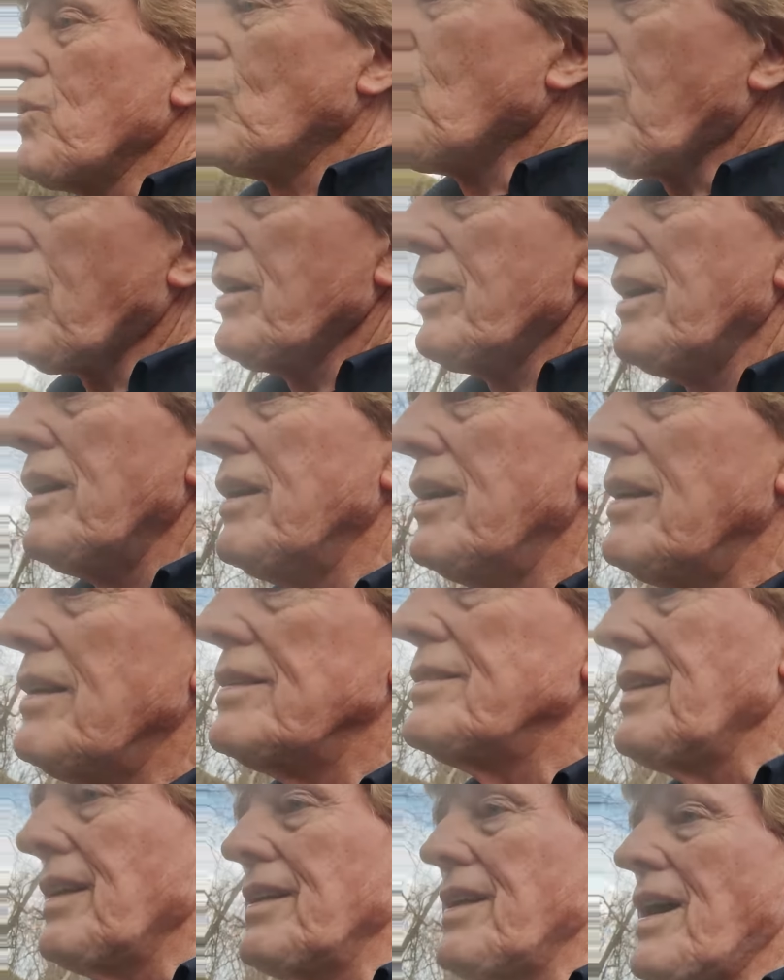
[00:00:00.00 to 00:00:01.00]
Court
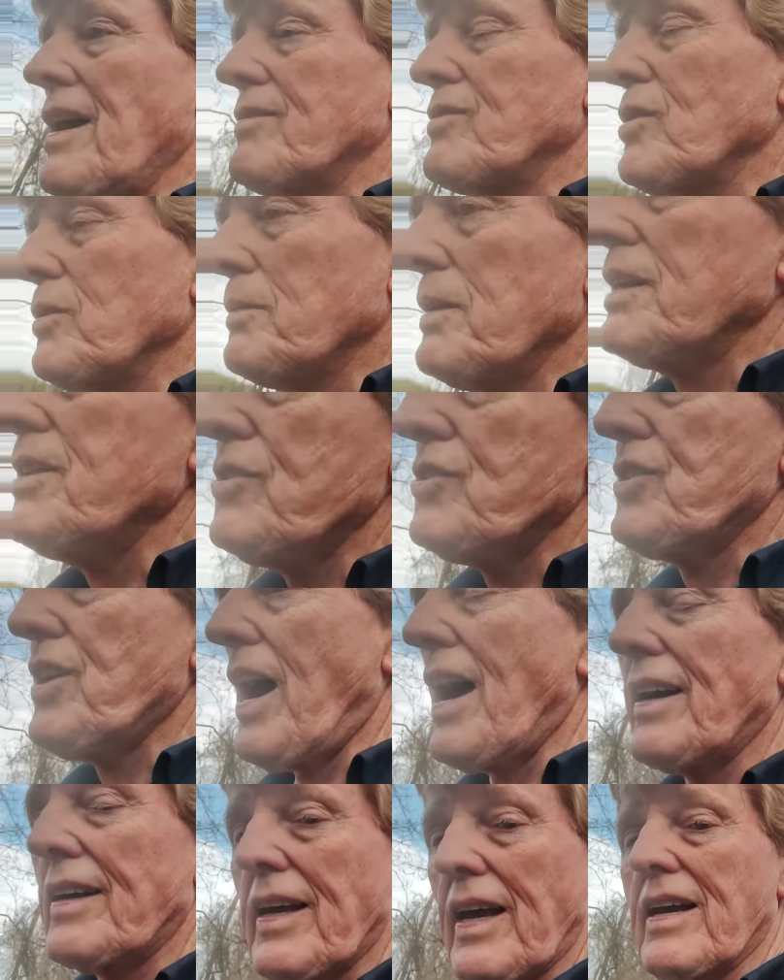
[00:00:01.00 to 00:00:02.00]
didn't have so many
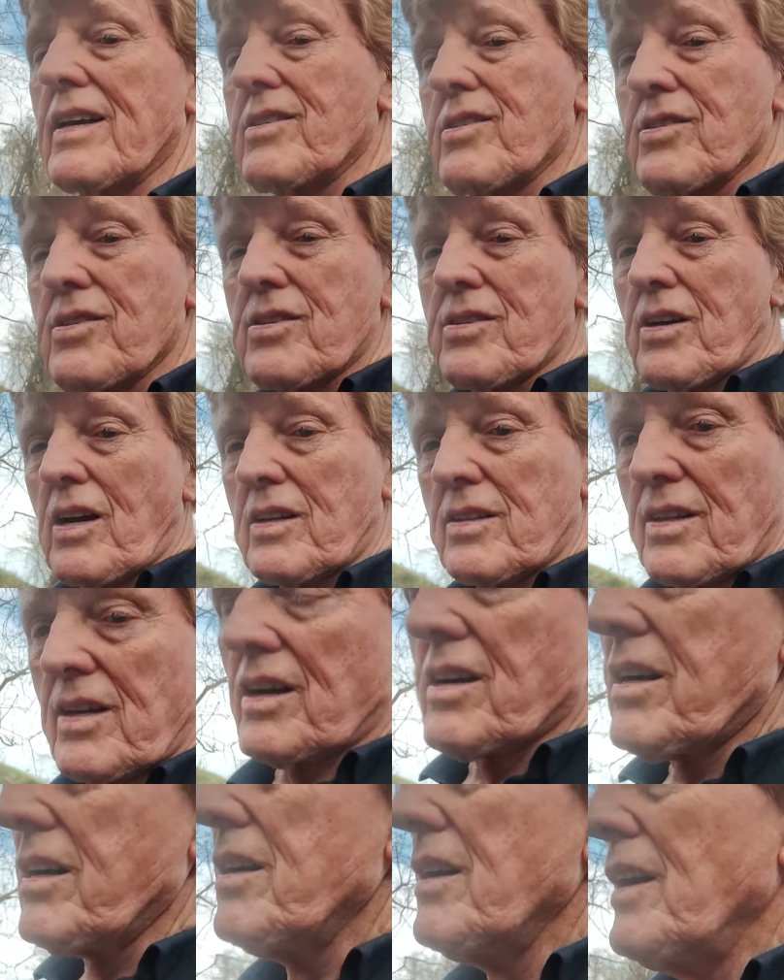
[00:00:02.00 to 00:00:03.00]
jackasses on
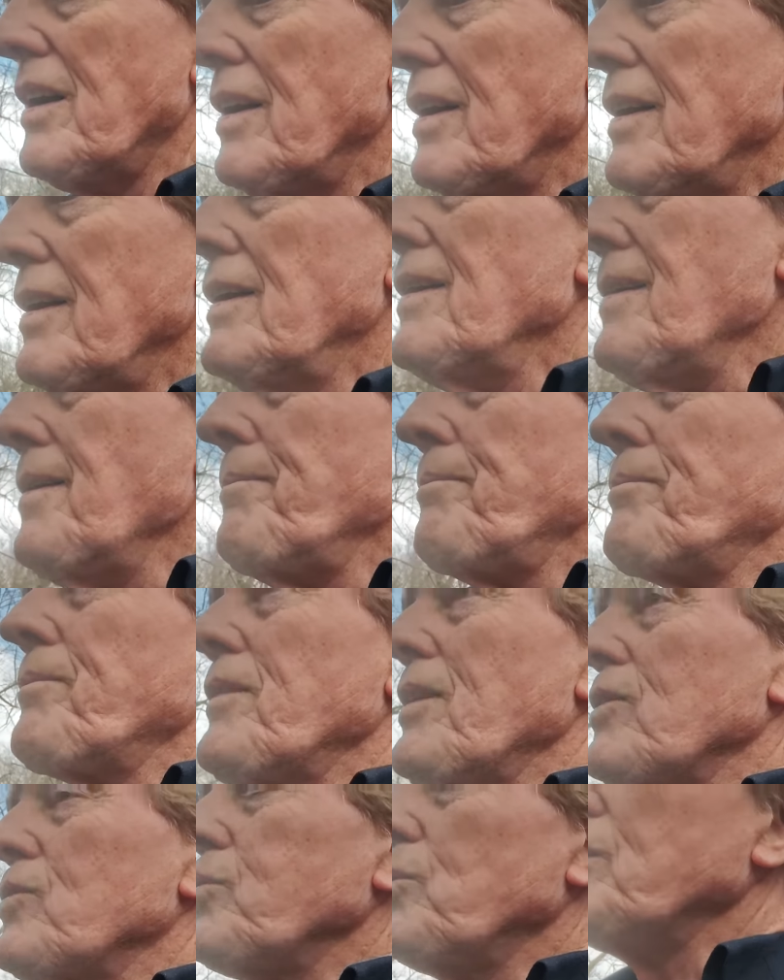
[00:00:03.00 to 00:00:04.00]
there,
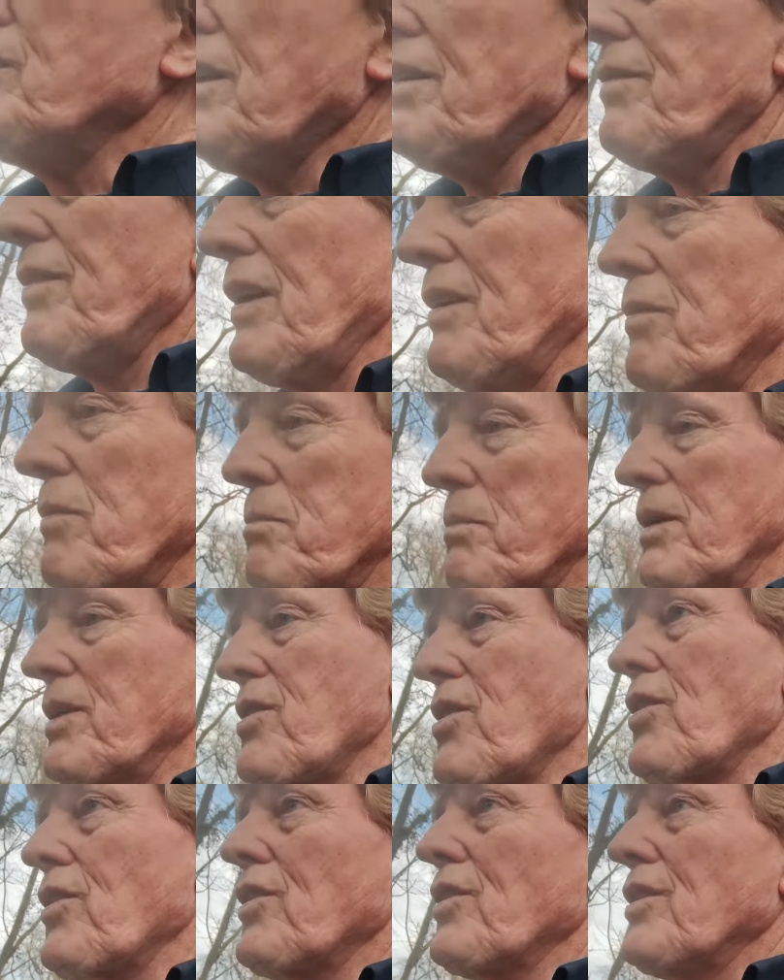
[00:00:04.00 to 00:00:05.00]
this wouldn't have even
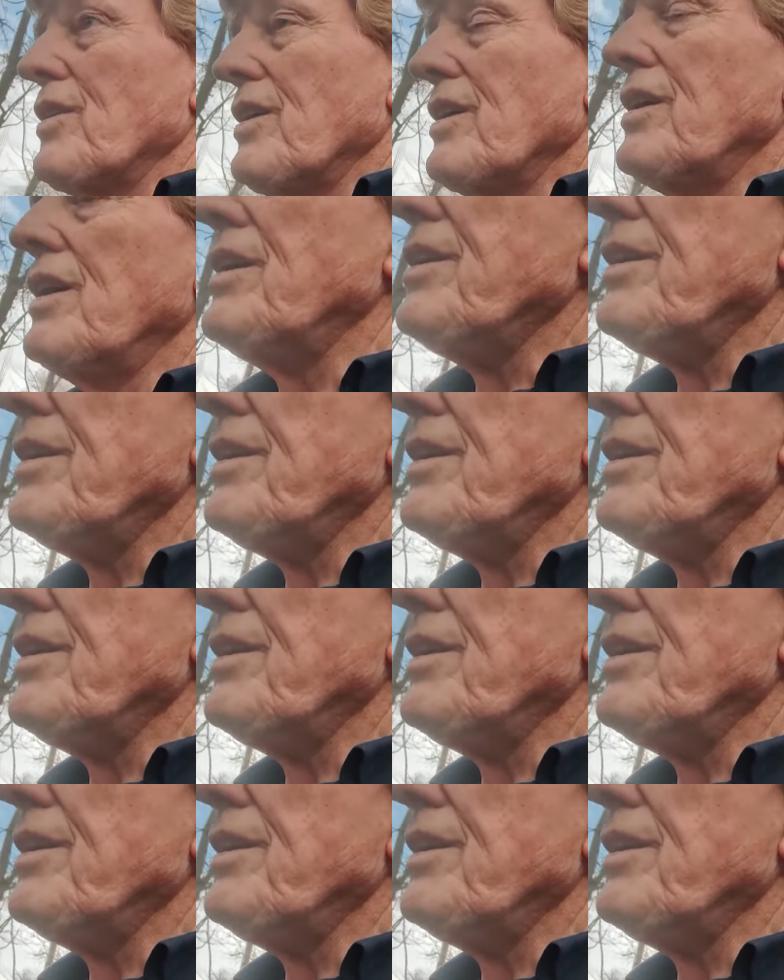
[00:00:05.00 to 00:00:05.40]
been heard.